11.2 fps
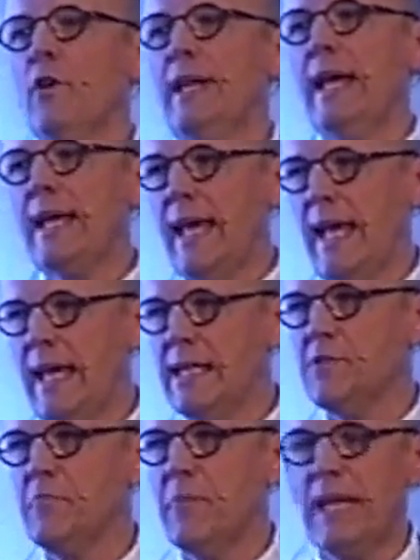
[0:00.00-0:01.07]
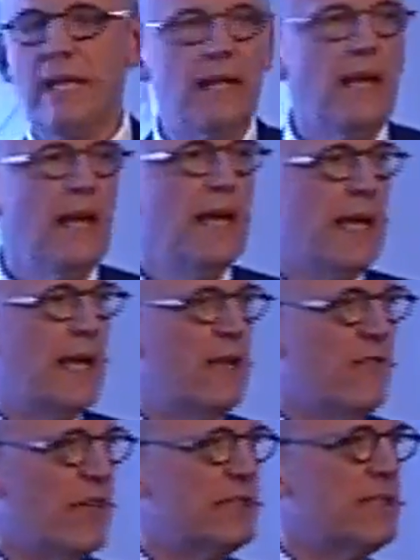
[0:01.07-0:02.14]
decades been
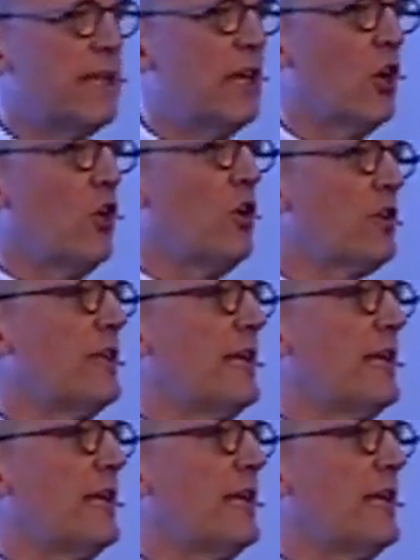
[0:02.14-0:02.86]
investing a lot